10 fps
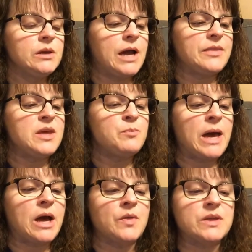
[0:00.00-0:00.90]
I think
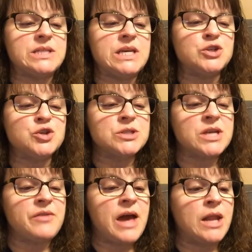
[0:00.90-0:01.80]
back on the teachers
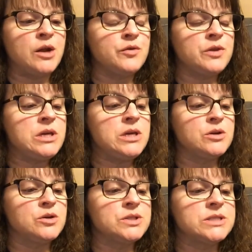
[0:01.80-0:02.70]
I've had over the
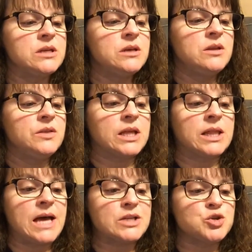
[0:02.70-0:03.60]
years, the
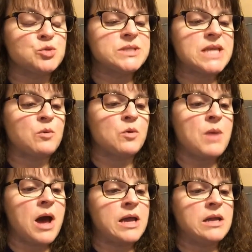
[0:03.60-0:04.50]
classrooms that were
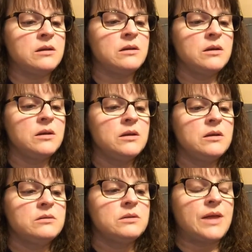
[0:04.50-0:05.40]
mine.
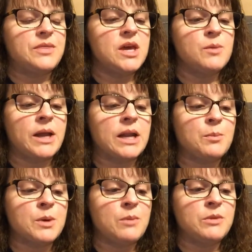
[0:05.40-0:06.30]
I think about
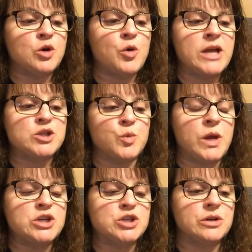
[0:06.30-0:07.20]
upcoming
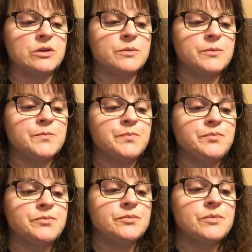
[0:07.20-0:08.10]
graduation.
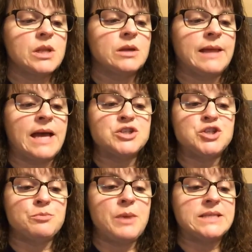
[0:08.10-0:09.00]
Last
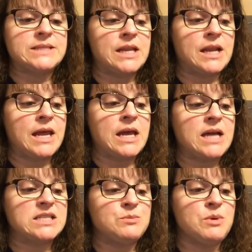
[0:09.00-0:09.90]
year, Mason and I
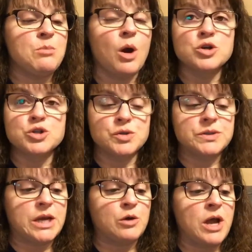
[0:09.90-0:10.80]
got to be
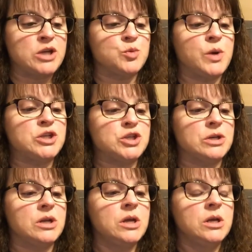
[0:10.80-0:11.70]
marshals at graduation,